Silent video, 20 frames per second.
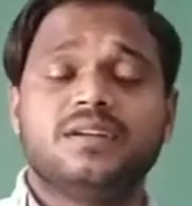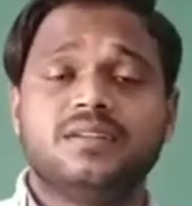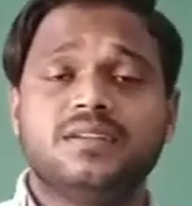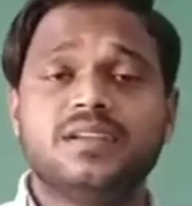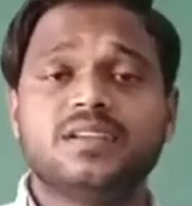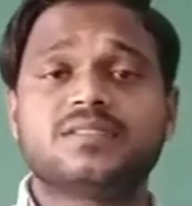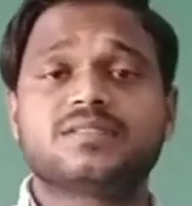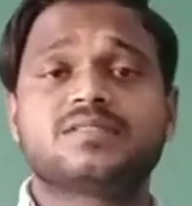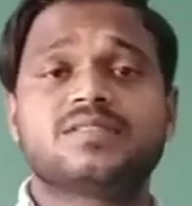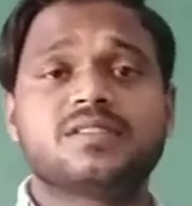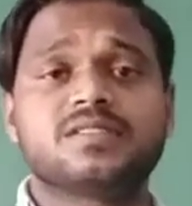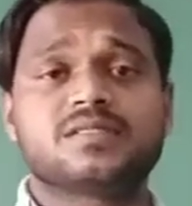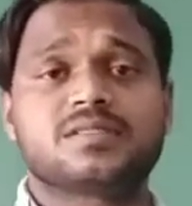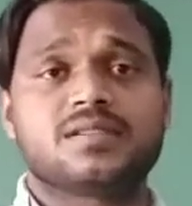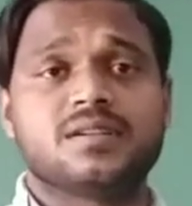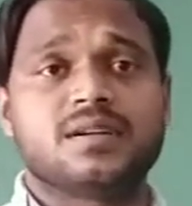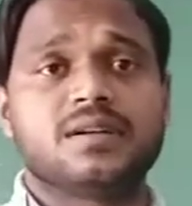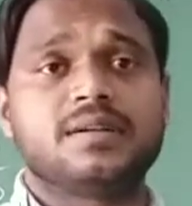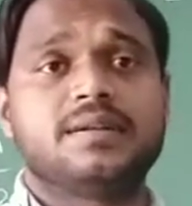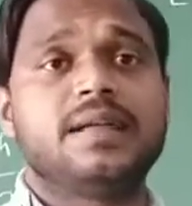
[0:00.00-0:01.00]

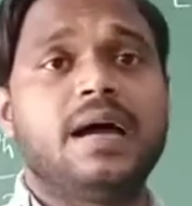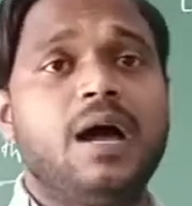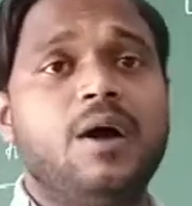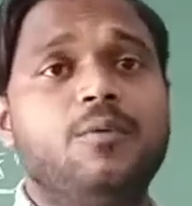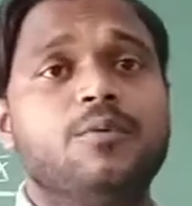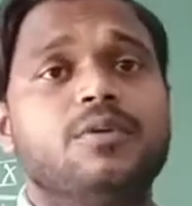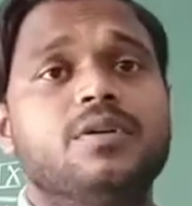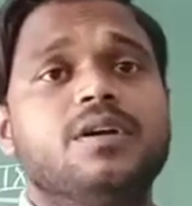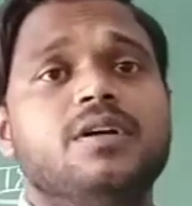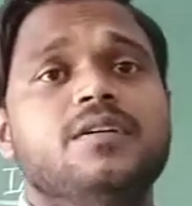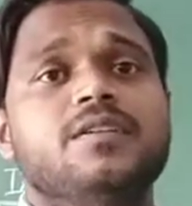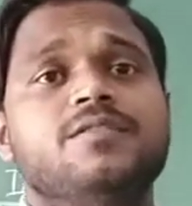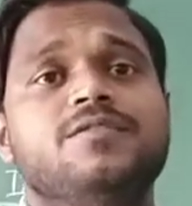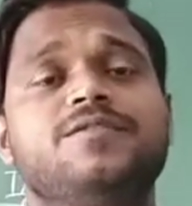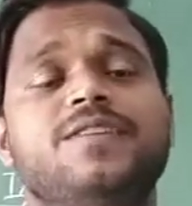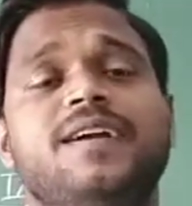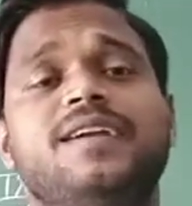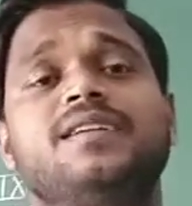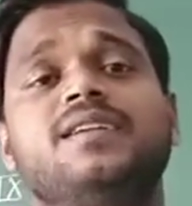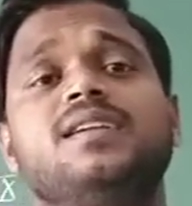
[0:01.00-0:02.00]
distrust, doubt,
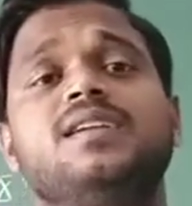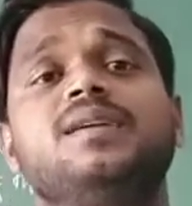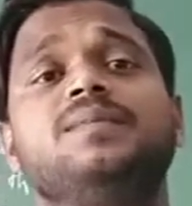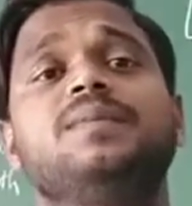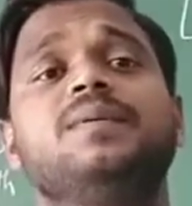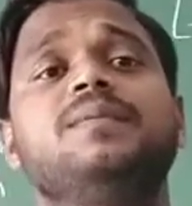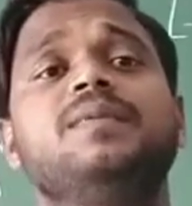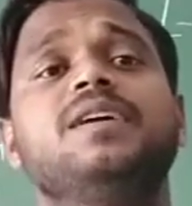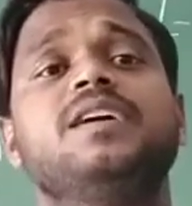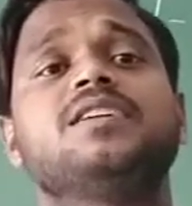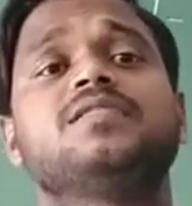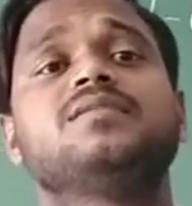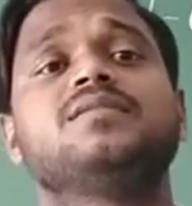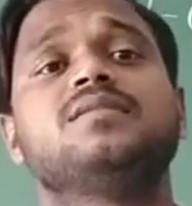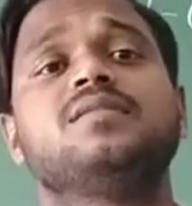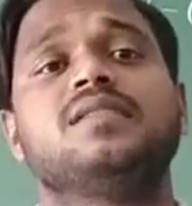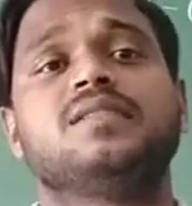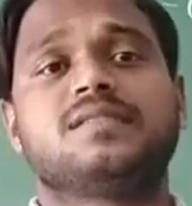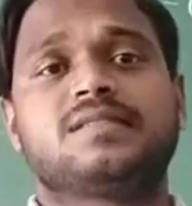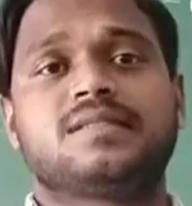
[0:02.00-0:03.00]
federal
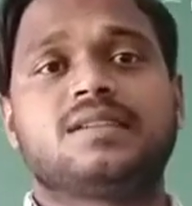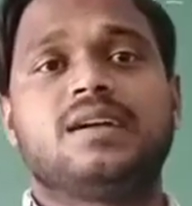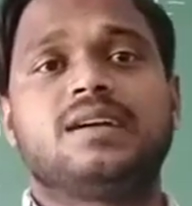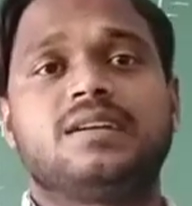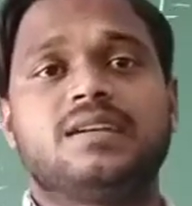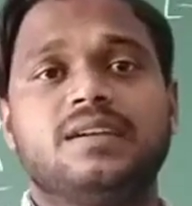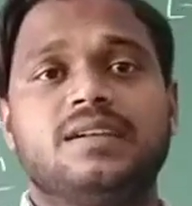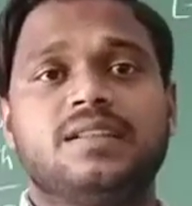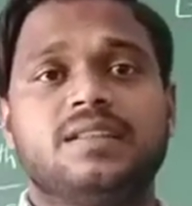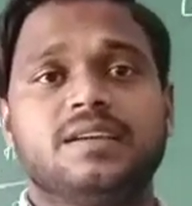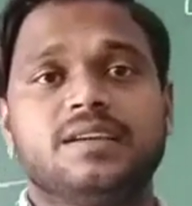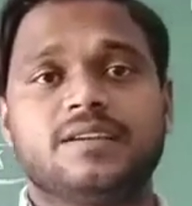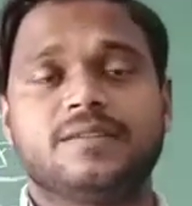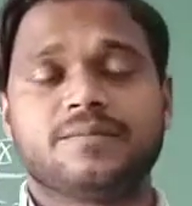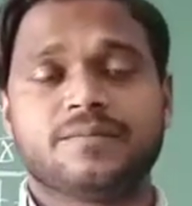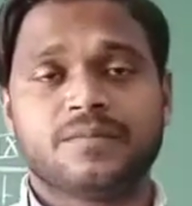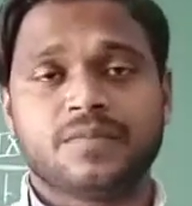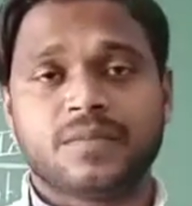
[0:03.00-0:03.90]
republication started there.